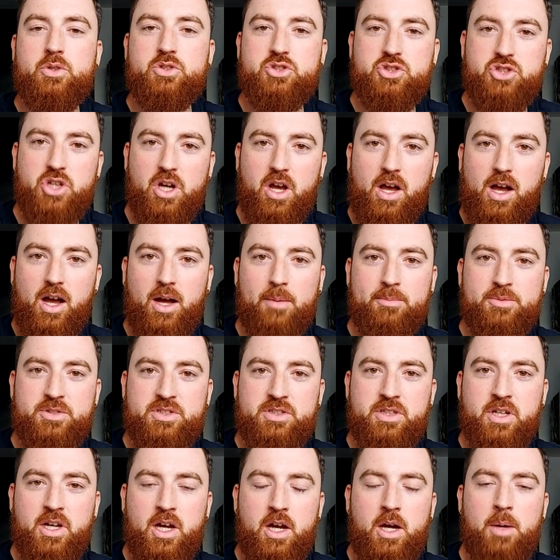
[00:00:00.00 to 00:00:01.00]
those
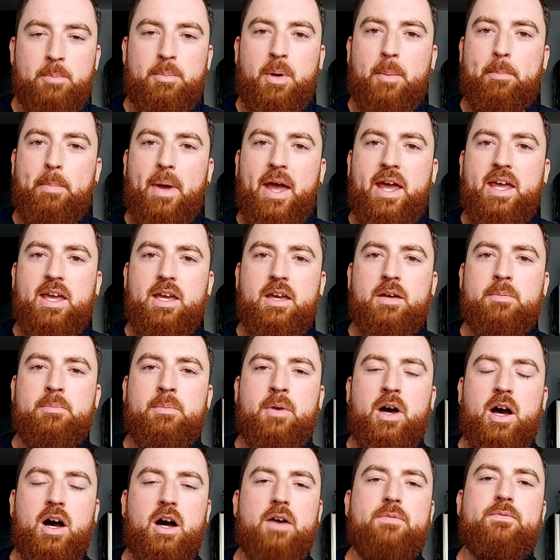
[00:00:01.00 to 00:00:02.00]
jobs, but pay
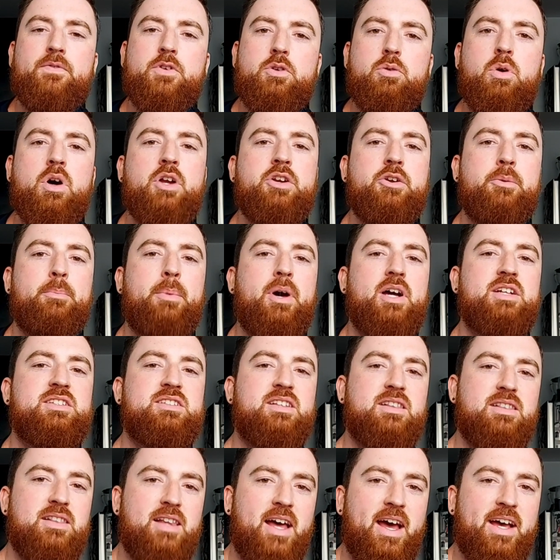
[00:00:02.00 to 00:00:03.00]
him a few $100
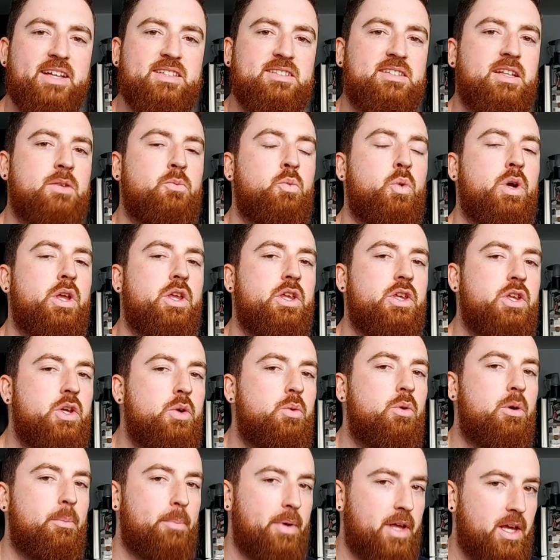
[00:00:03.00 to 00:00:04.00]
less than what you
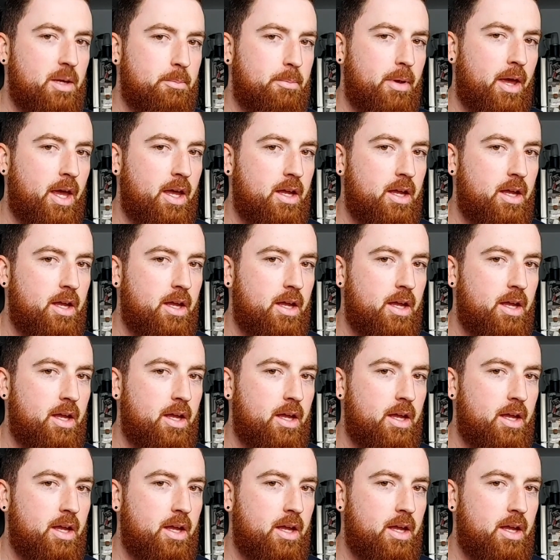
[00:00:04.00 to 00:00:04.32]
were being